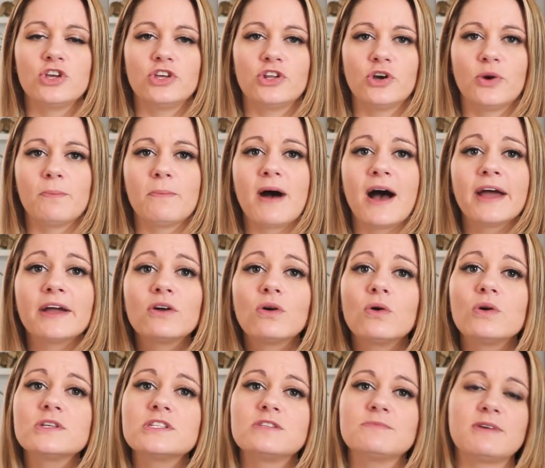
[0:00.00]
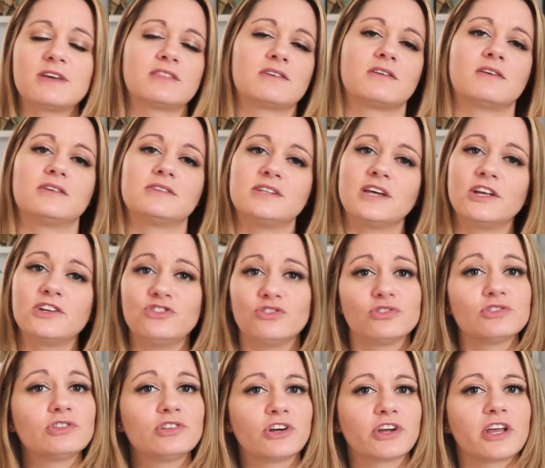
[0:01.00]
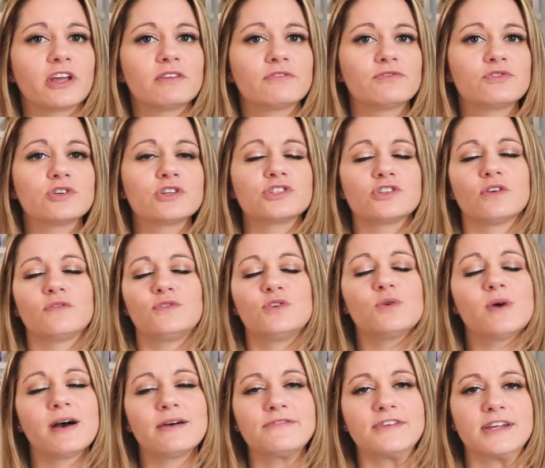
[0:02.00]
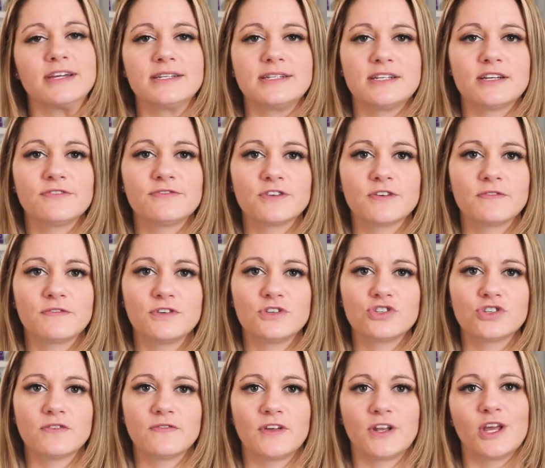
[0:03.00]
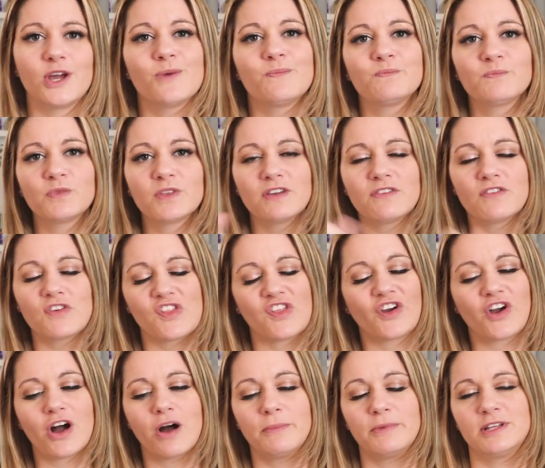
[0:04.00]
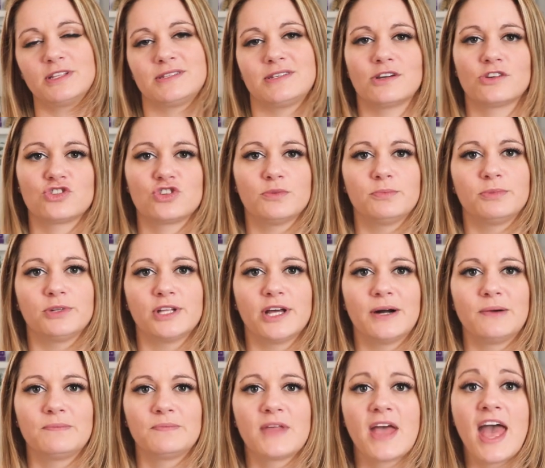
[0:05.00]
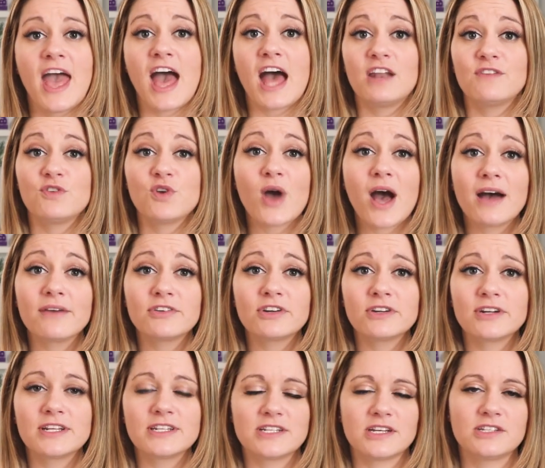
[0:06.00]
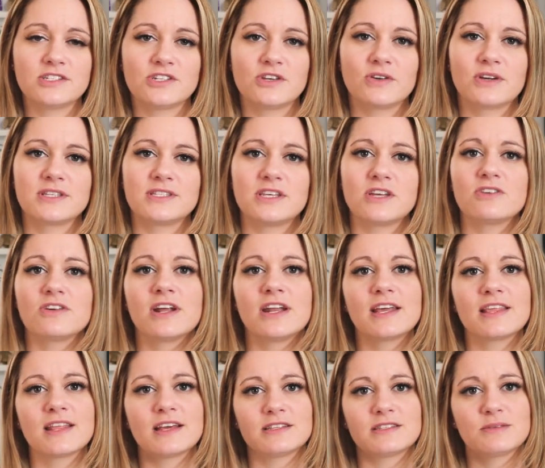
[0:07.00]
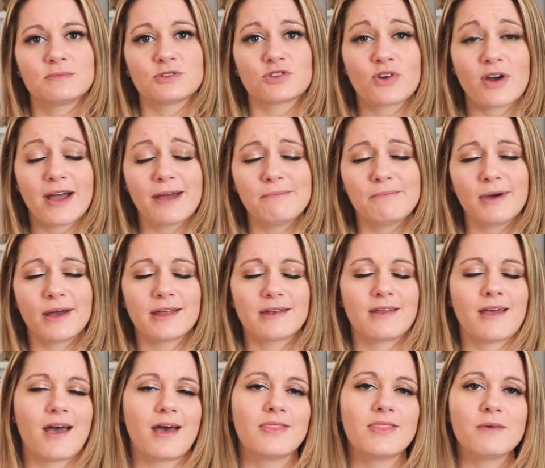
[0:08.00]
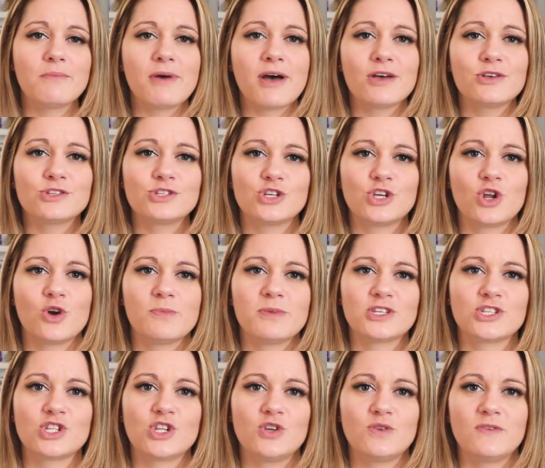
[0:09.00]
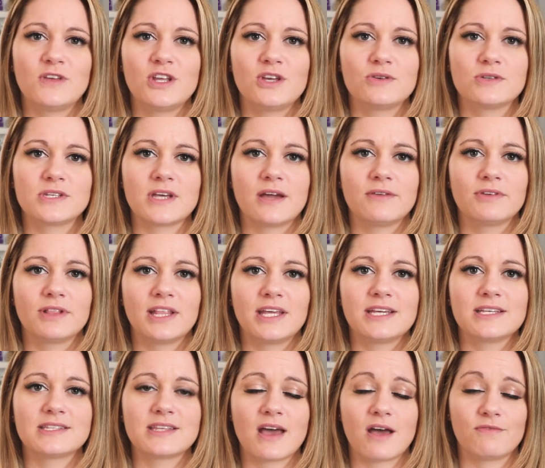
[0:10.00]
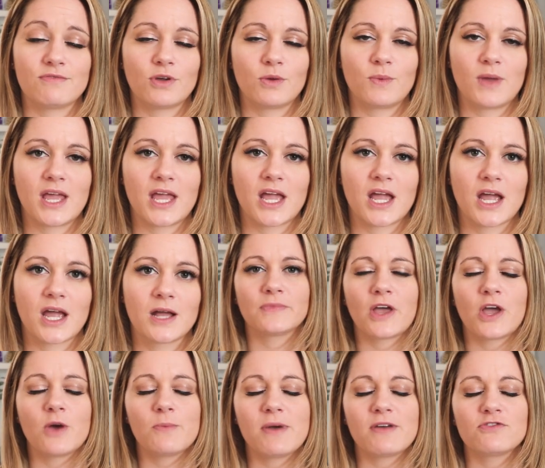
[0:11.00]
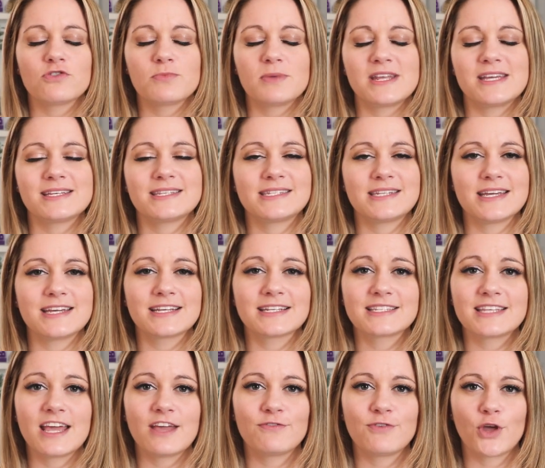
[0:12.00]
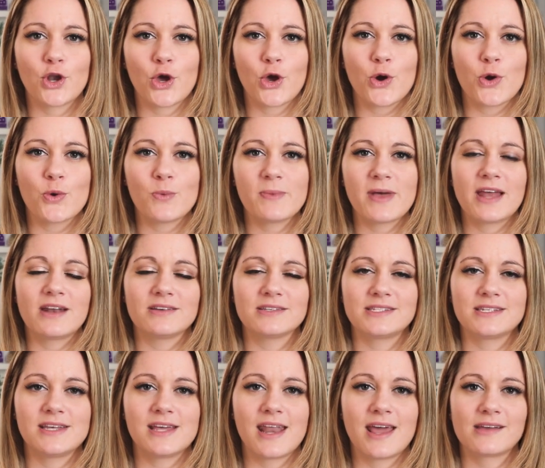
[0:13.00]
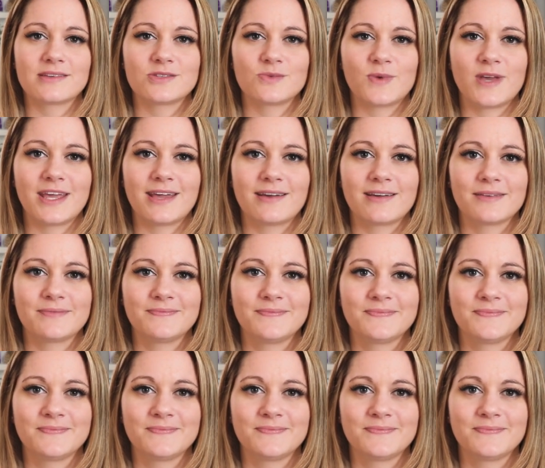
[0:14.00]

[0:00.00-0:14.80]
You know, my goal is to make the content you're looking for, so if you have an idea for a future video, leave it in the comment section below. And if you haven't already done so, consider hitting that subscribe button and the bell so you don't miss the new videos I release every week. I hope everybody's staying safe at home, and I'll see you next week.